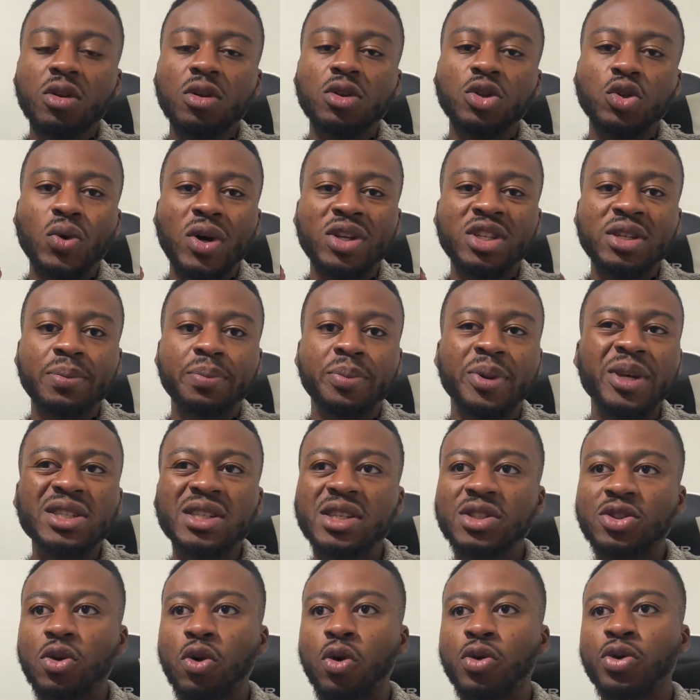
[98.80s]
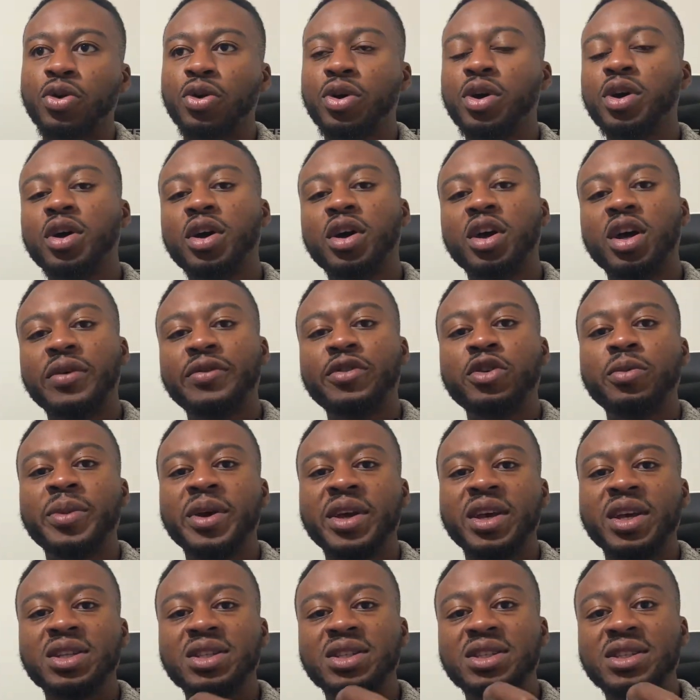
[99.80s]
So as a business owner, if you're
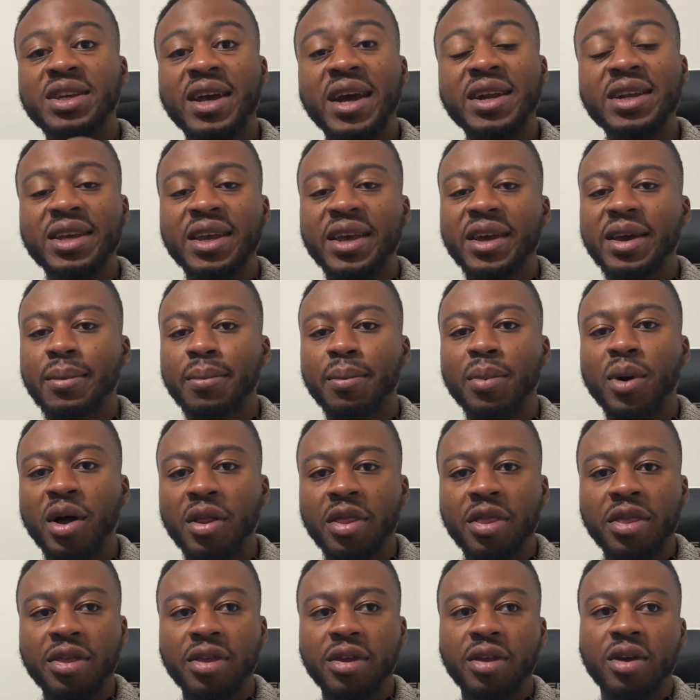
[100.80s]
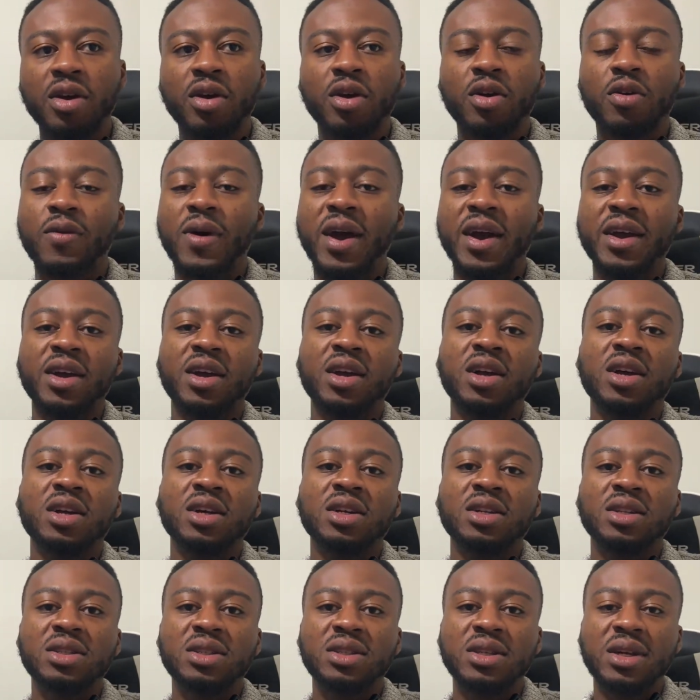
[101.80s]
making 10K a month, right,
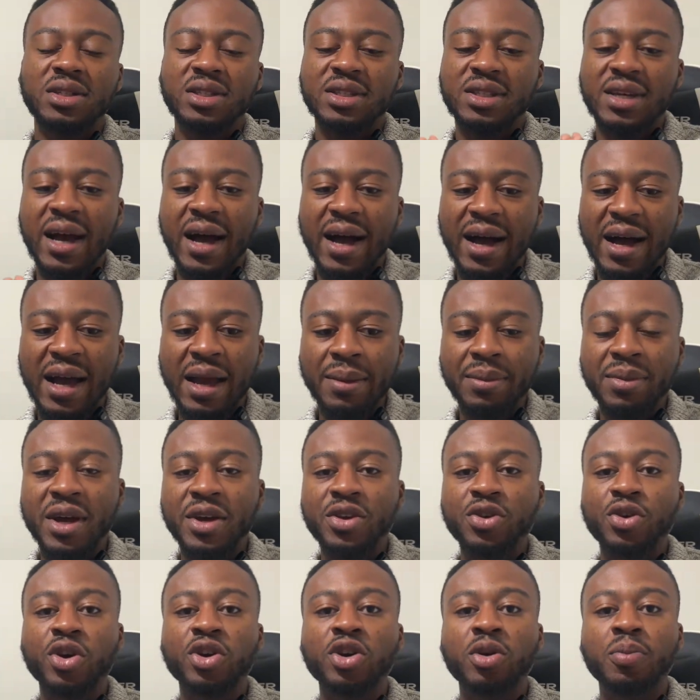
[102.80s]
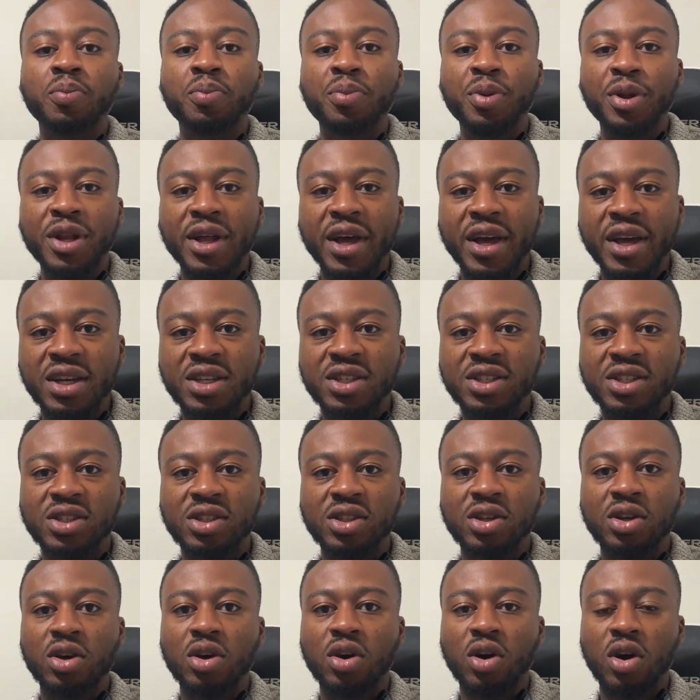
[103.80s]
the time that you're going to
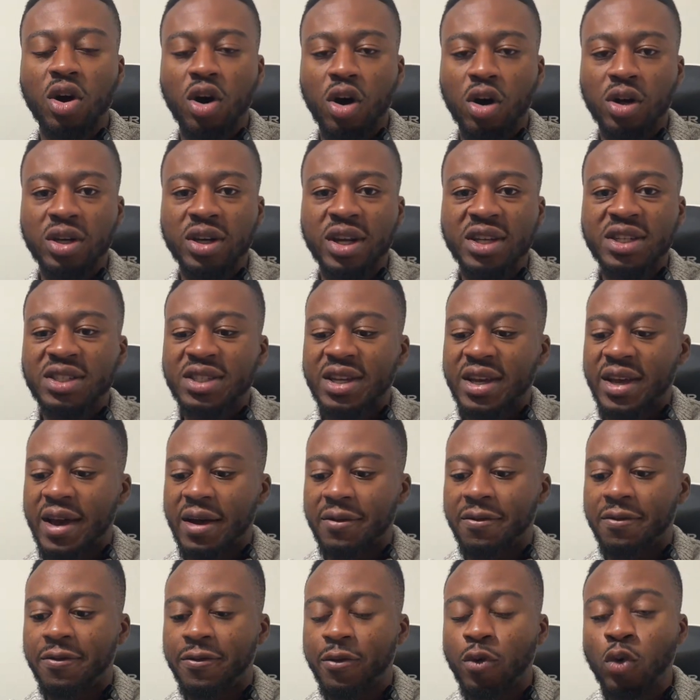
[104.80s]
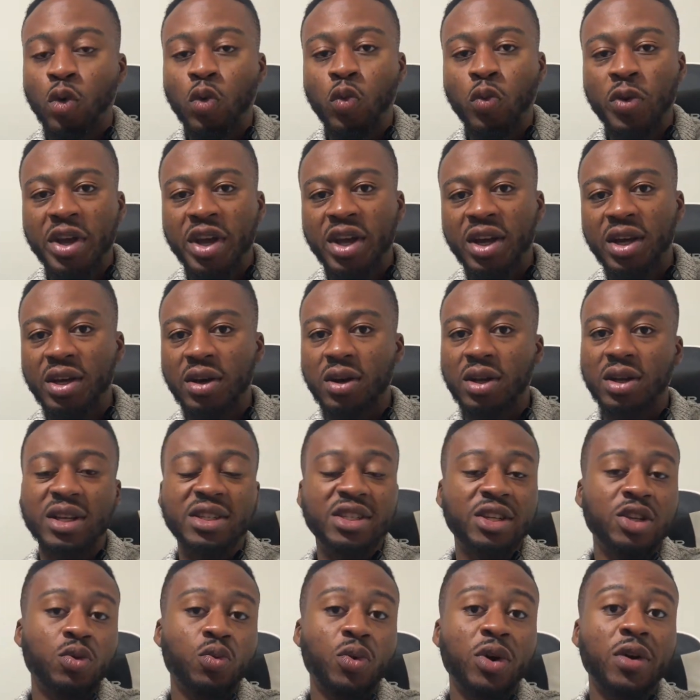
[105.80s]
place on, let's say, a full week,
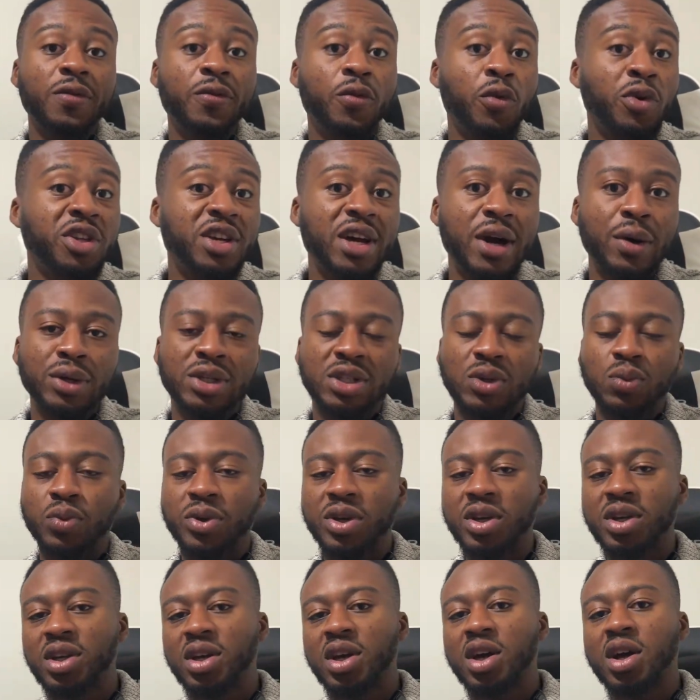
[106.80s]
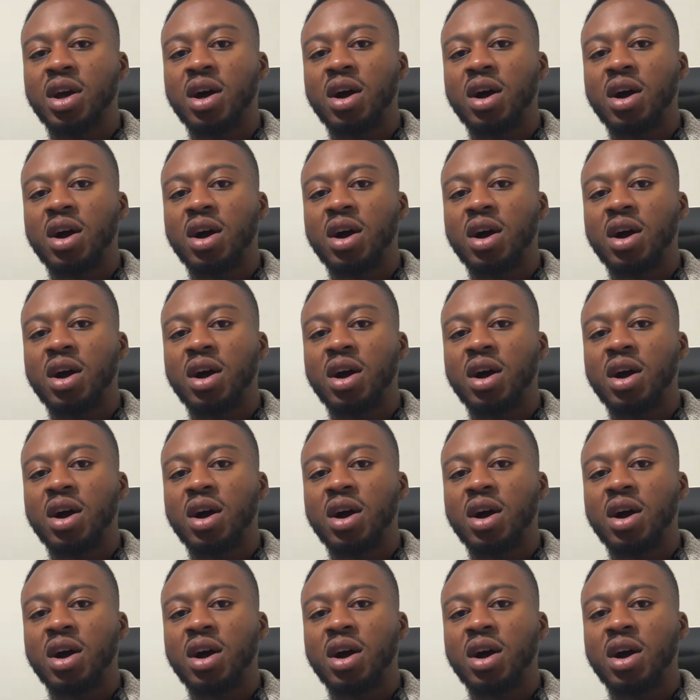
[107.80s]
let's say you work 40 hours a week.